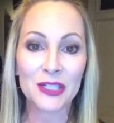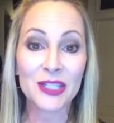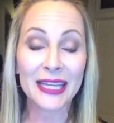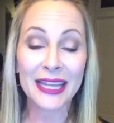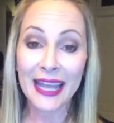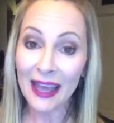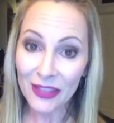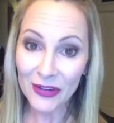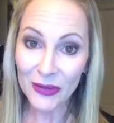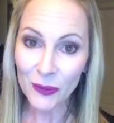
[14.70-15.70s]

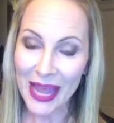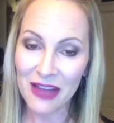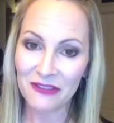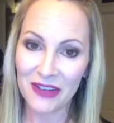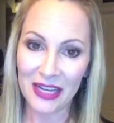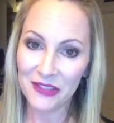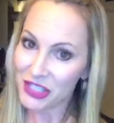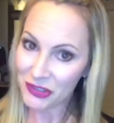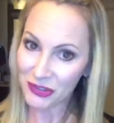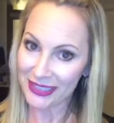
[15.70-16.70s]
together we have 5
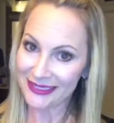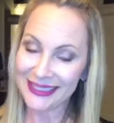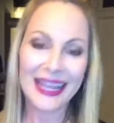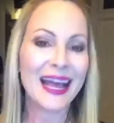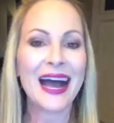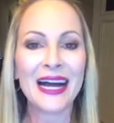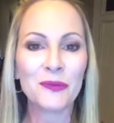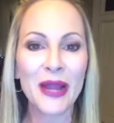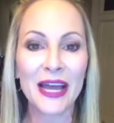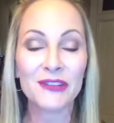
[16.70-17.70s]
children.
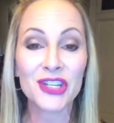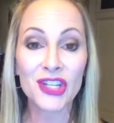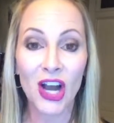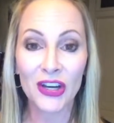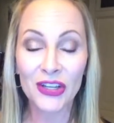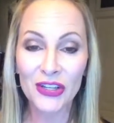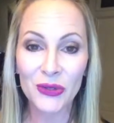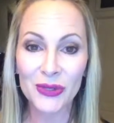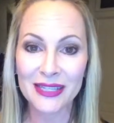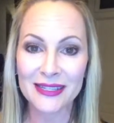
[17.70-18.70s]
We have Shauna, who
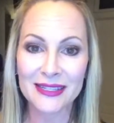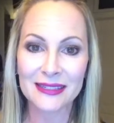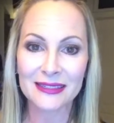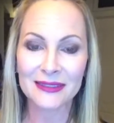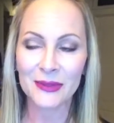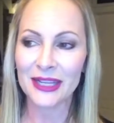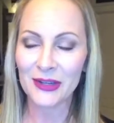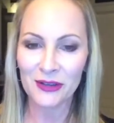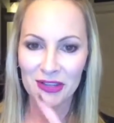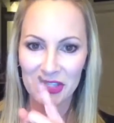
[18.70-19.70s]
is, well, I
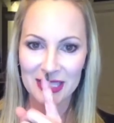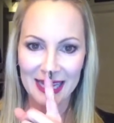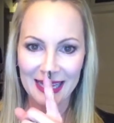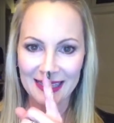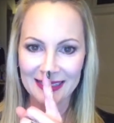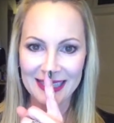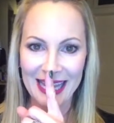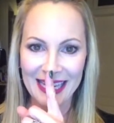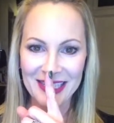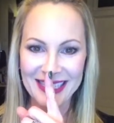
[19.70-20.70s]
don't know if I should say
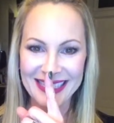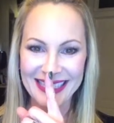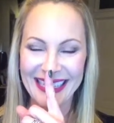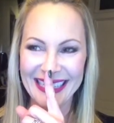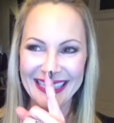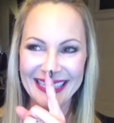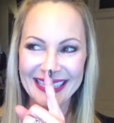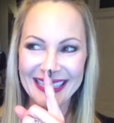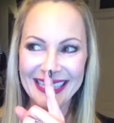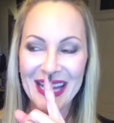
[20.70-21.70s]
ages.
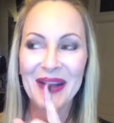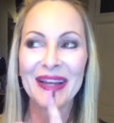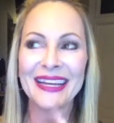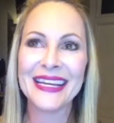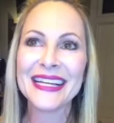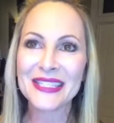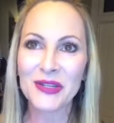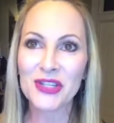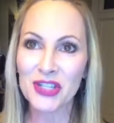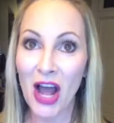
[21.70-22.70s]
Okay, so
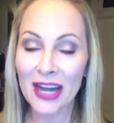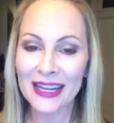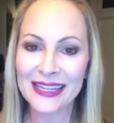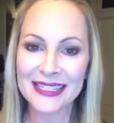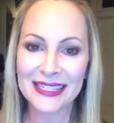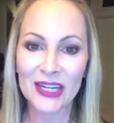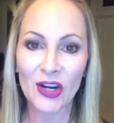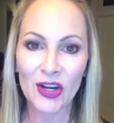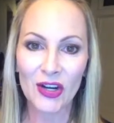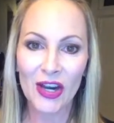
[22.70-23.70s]
Shauna is in
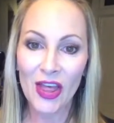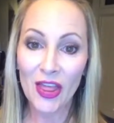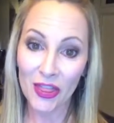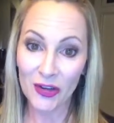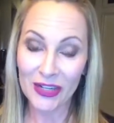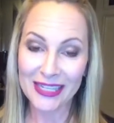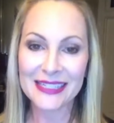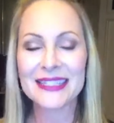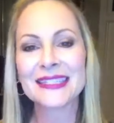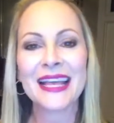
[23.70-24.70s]
her
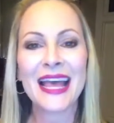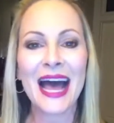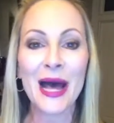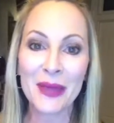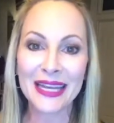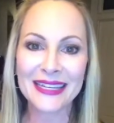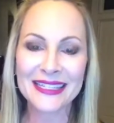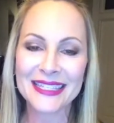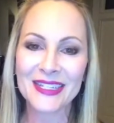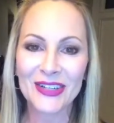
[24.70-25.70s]
30s,
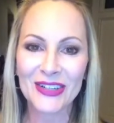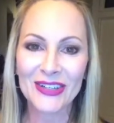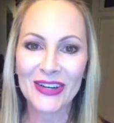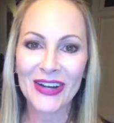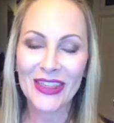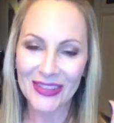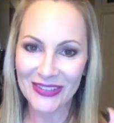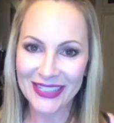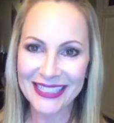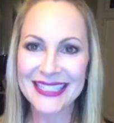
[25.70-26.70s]
Amanda's in her
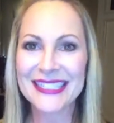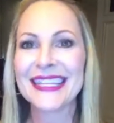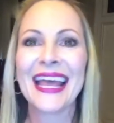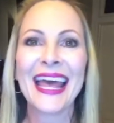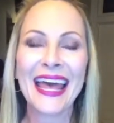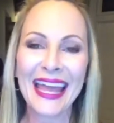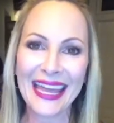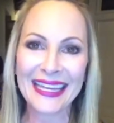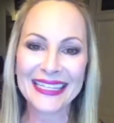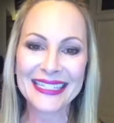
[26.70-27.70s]
30s,
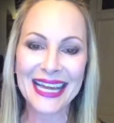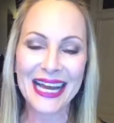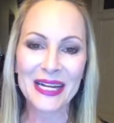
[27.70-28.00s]
and